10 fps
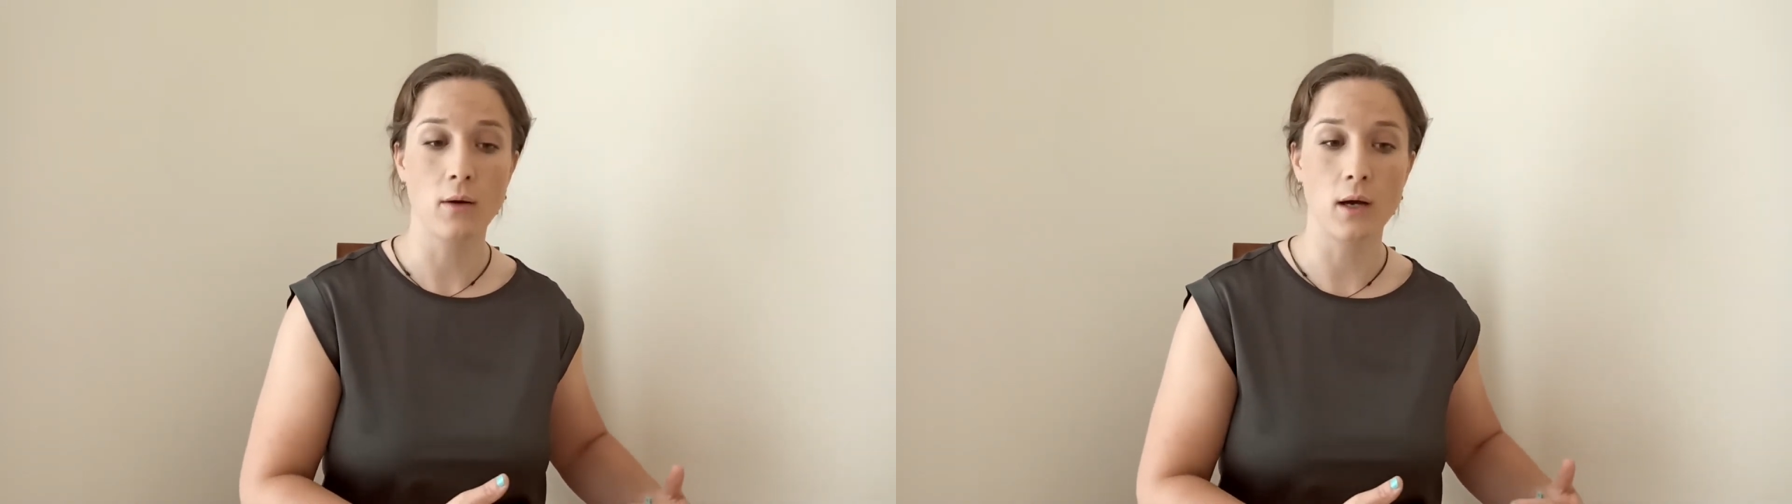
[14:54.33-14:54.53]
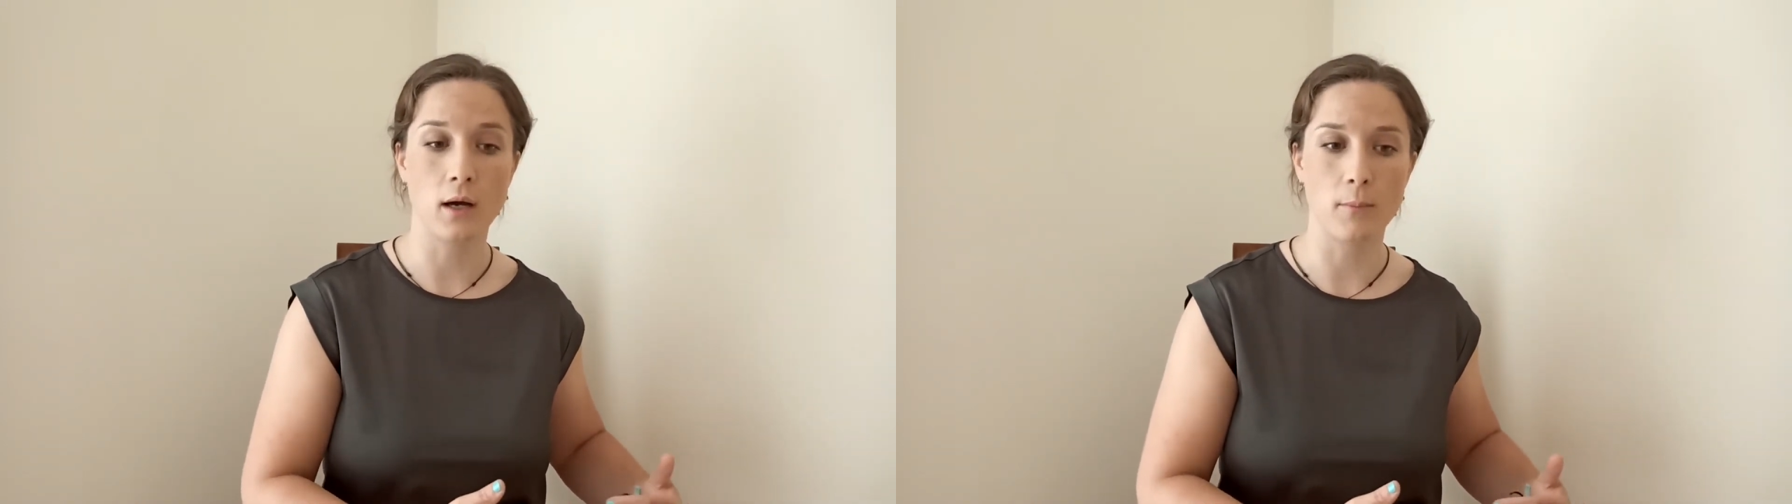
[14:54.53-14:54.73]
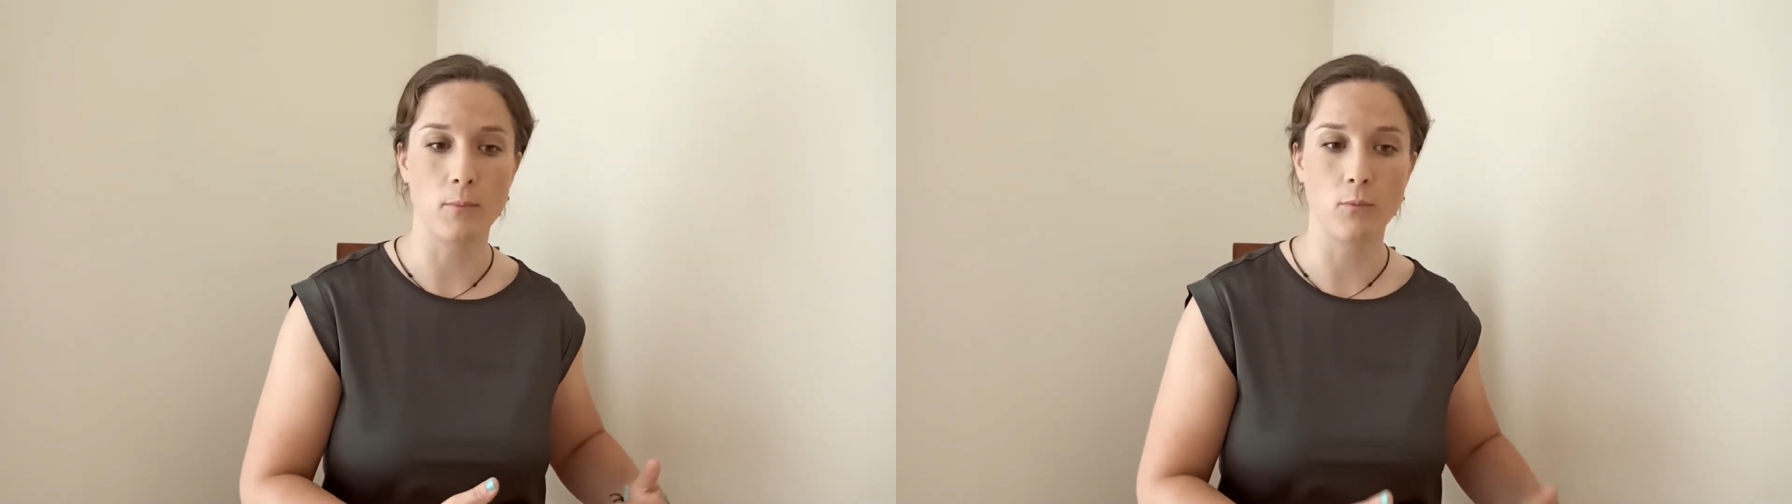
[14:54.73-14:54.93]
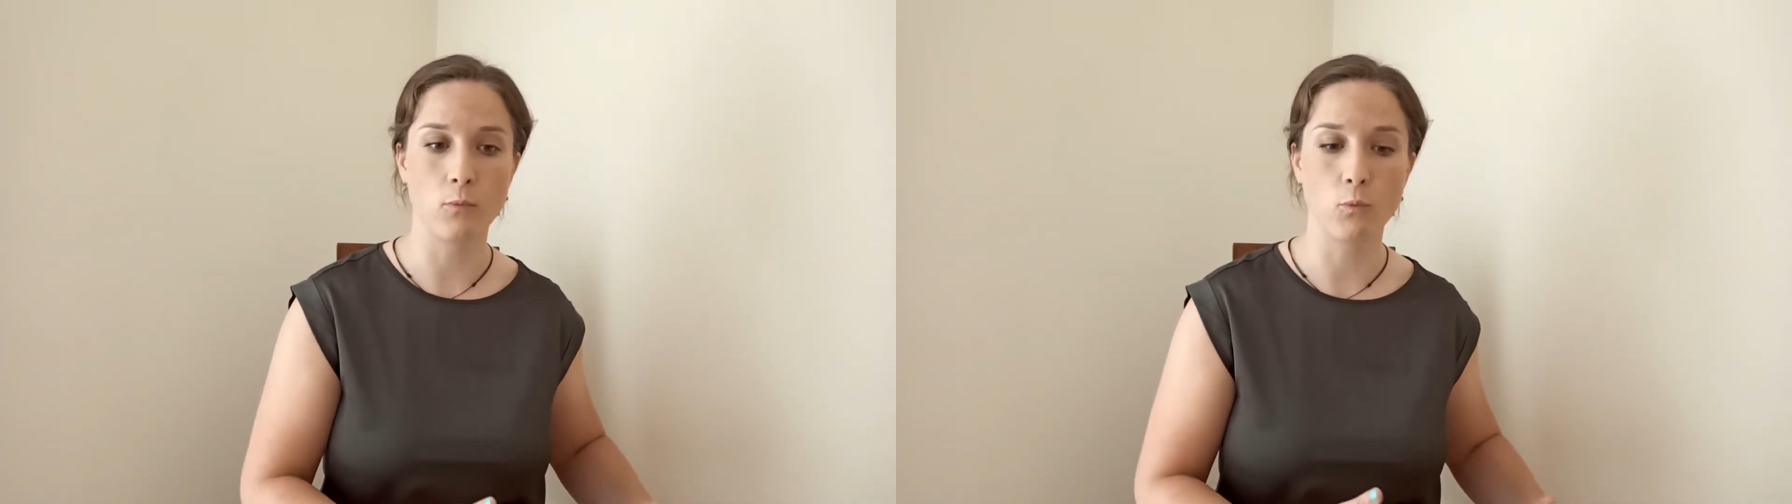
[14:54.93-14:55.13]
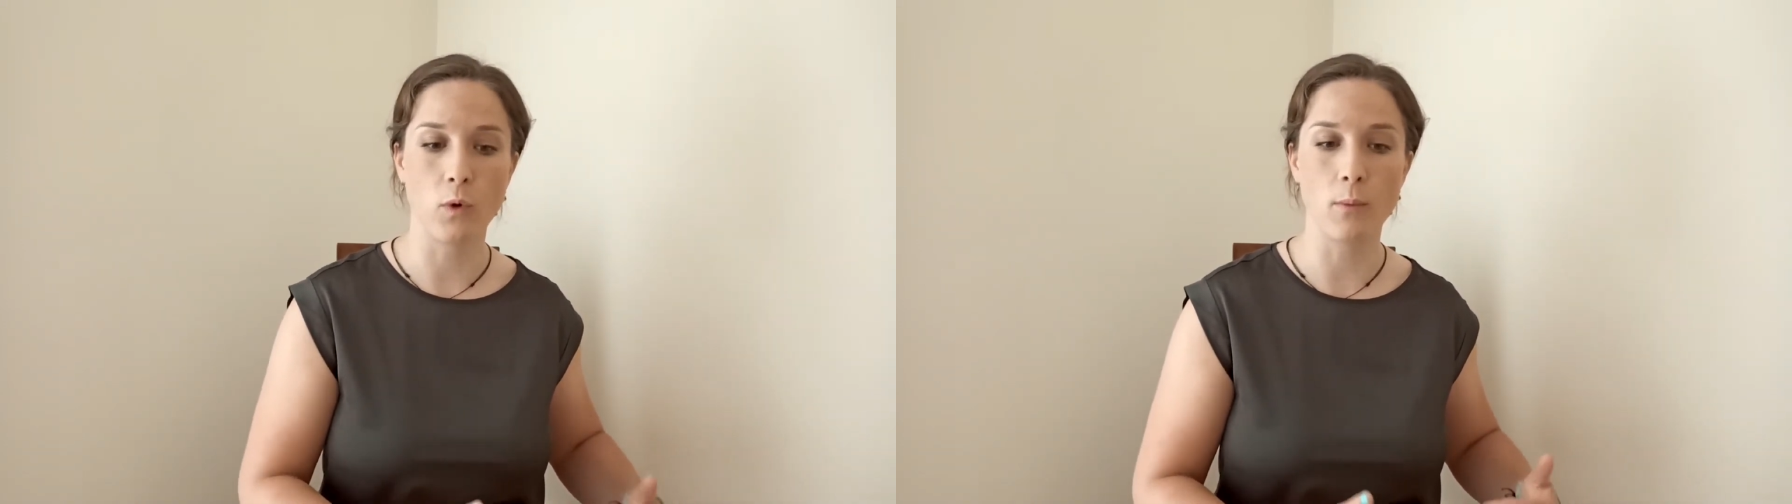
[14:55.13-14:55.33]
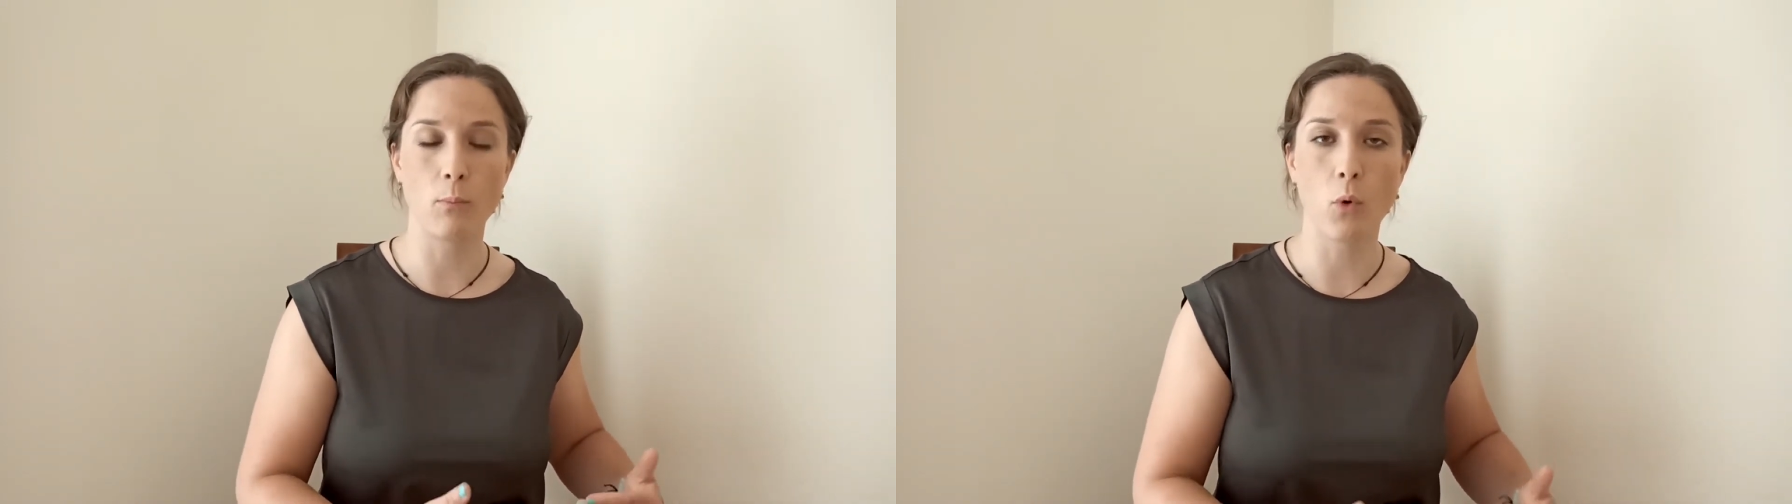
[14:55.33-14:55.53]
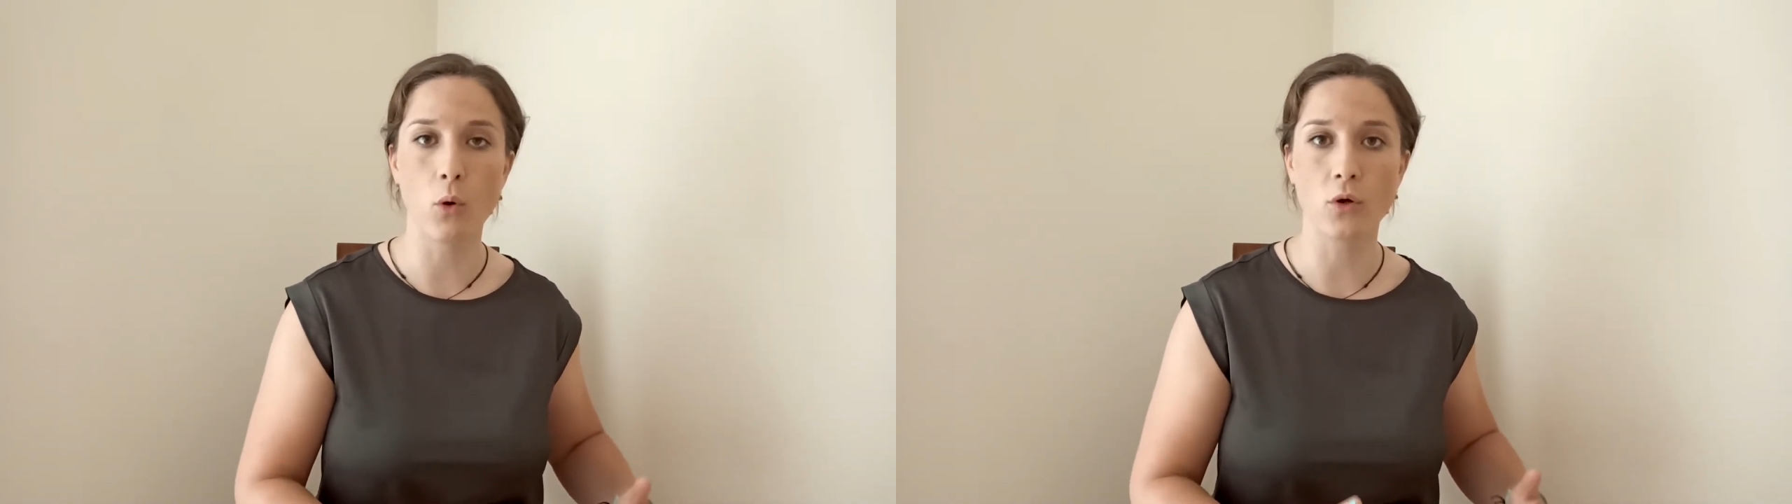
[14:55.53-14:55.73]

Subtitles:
were more